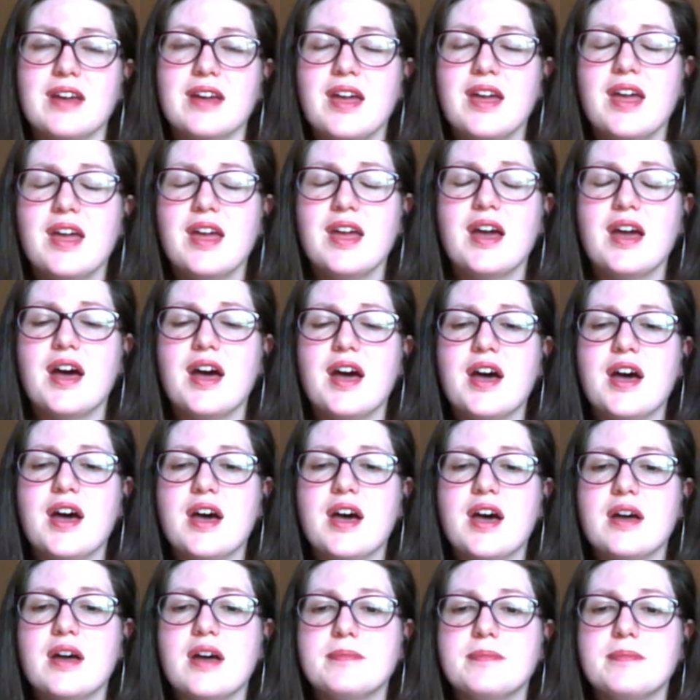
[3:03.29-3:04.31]

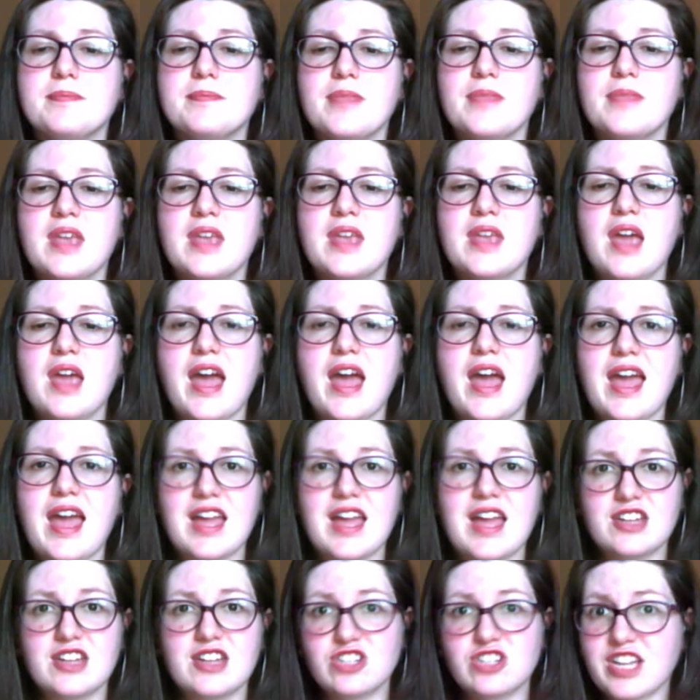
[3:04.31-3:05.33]
And your
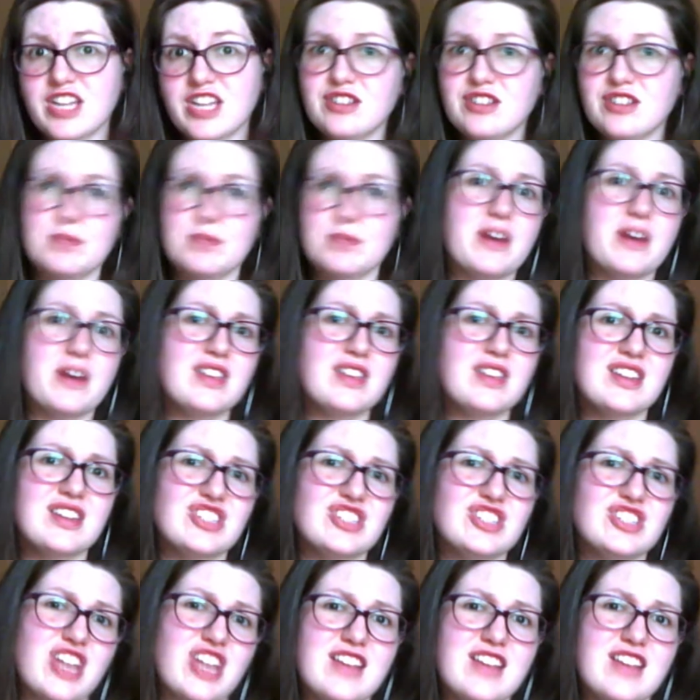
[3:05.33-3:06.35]
title's probably going to
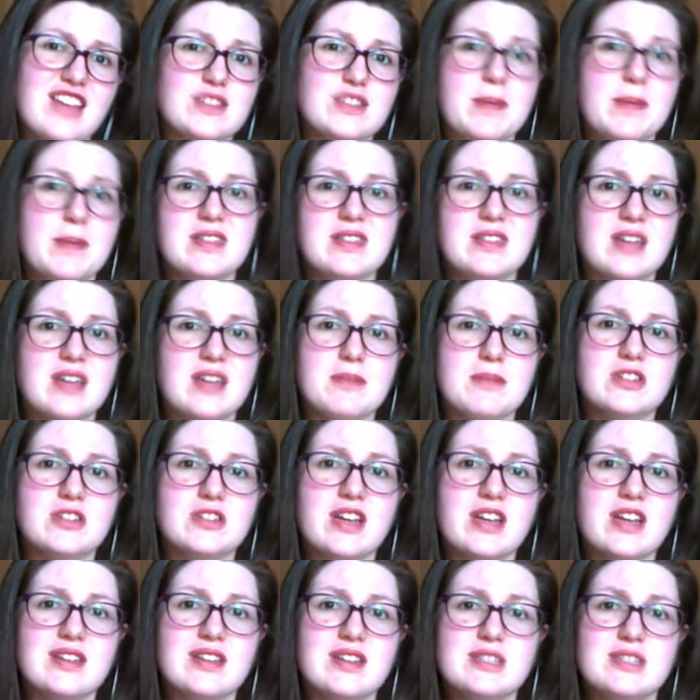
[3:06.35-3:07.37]
change by the time you're done,
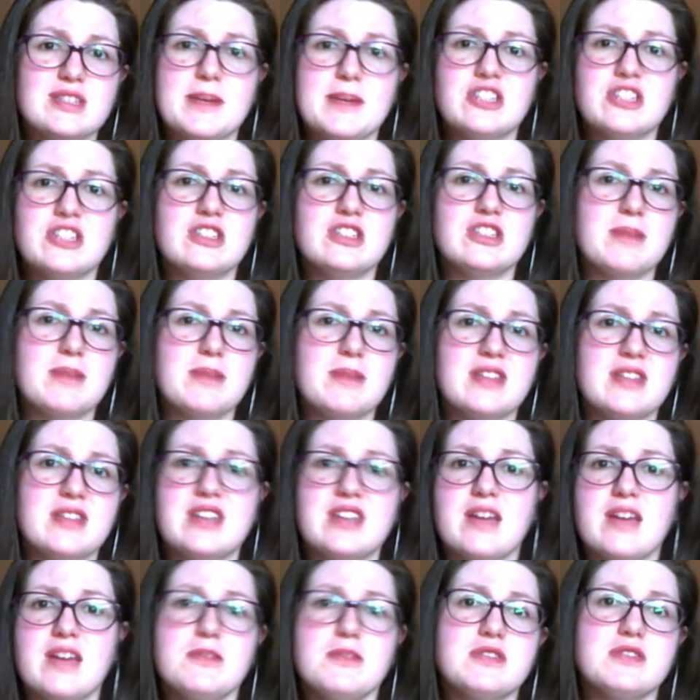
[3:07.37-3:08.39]
especially by the time you
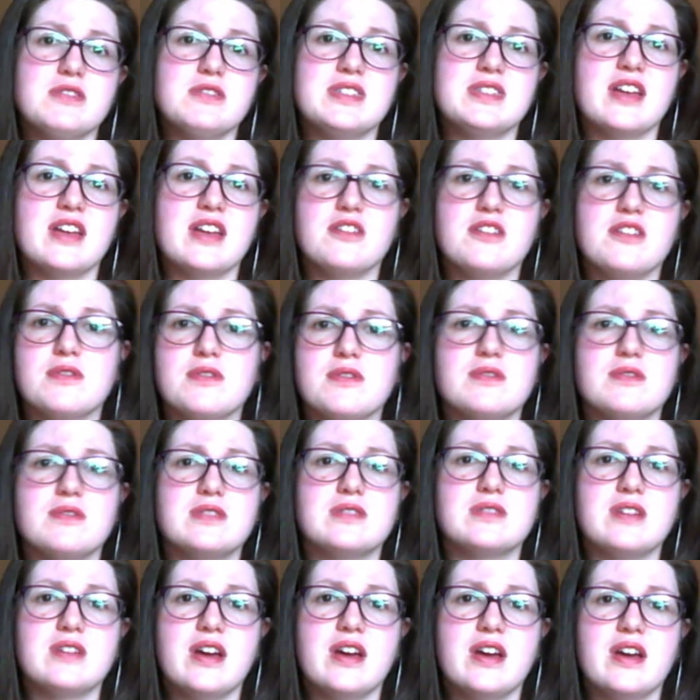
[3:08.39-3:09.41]
design your own
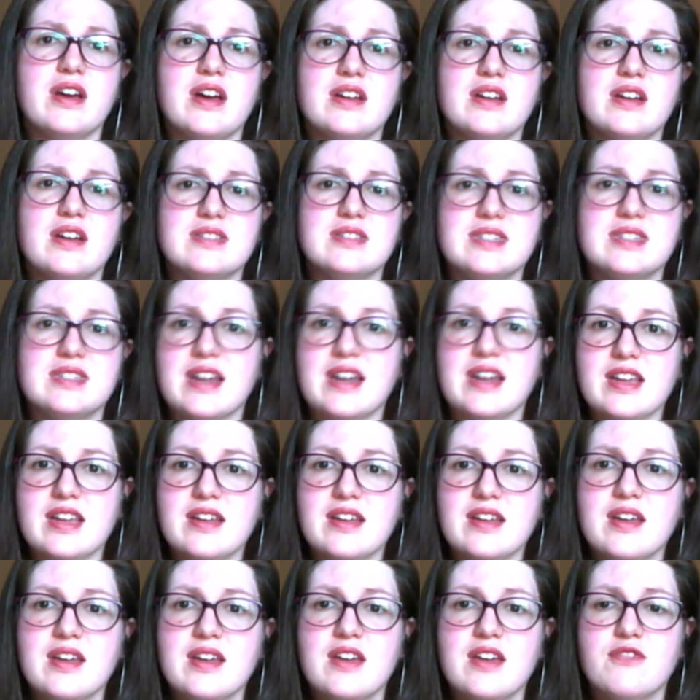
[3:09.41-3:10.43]
study
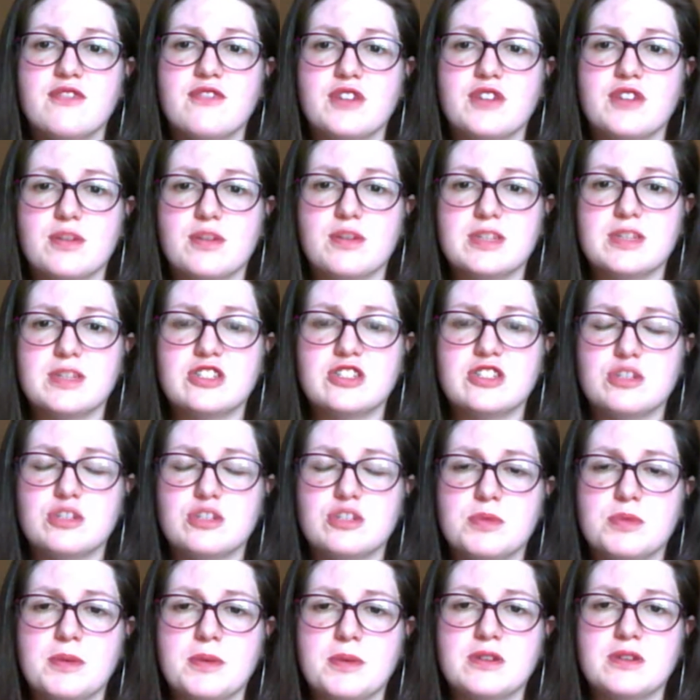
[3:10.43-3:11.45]
for your research
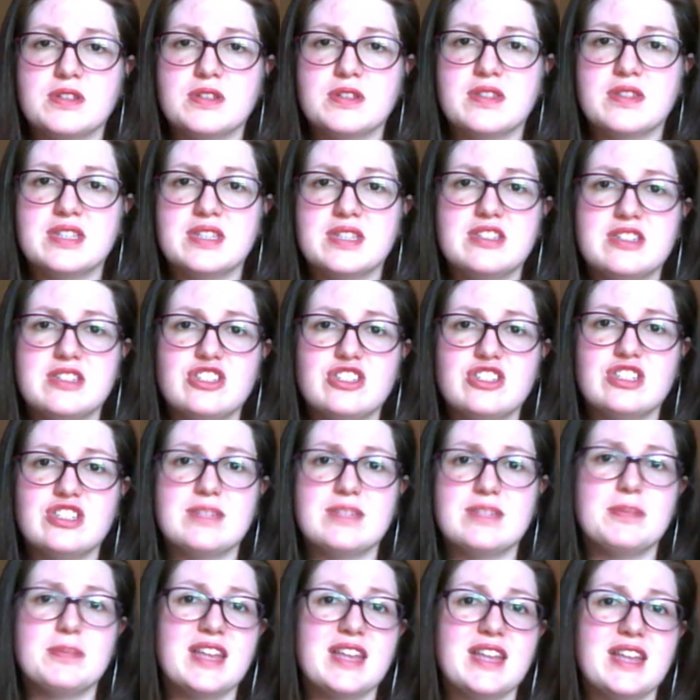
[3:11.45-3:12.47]
proposal. This is just a
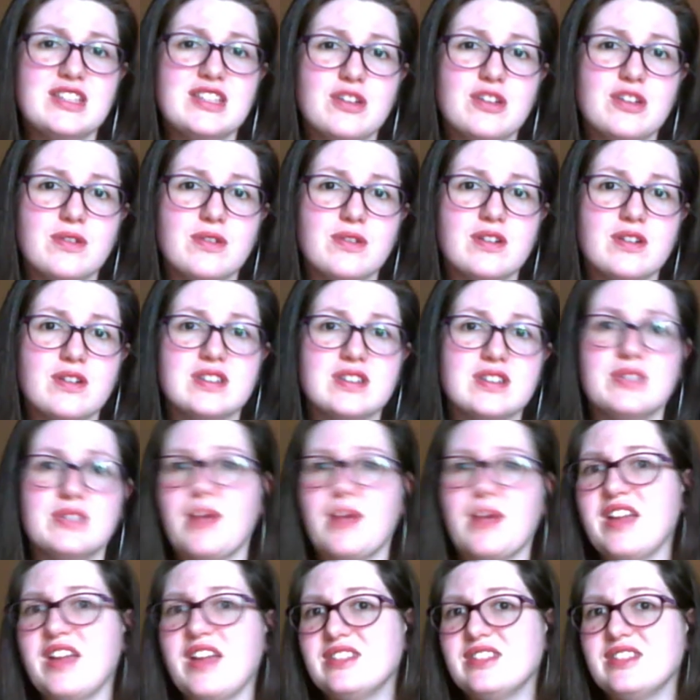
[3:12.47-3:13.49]
placeholder. It's a way
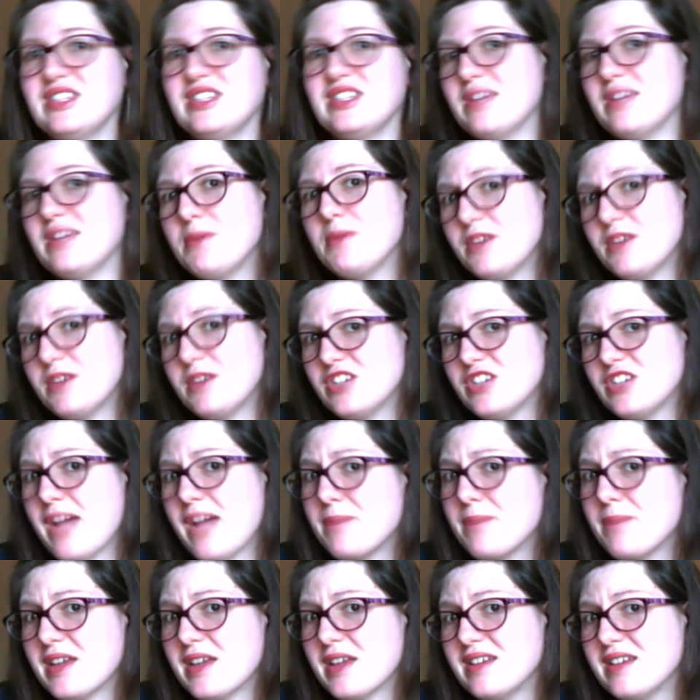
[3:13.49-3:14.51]
to tell me what your topic
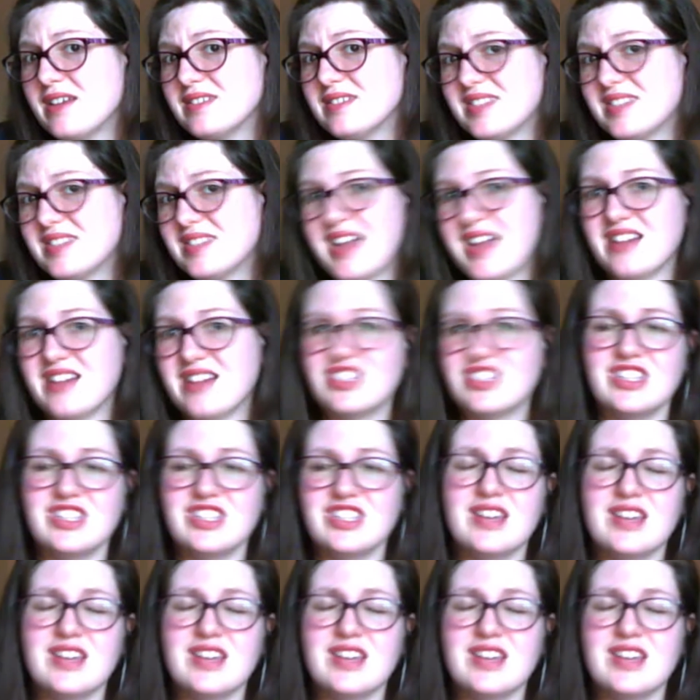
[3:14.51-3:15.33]
is, actually.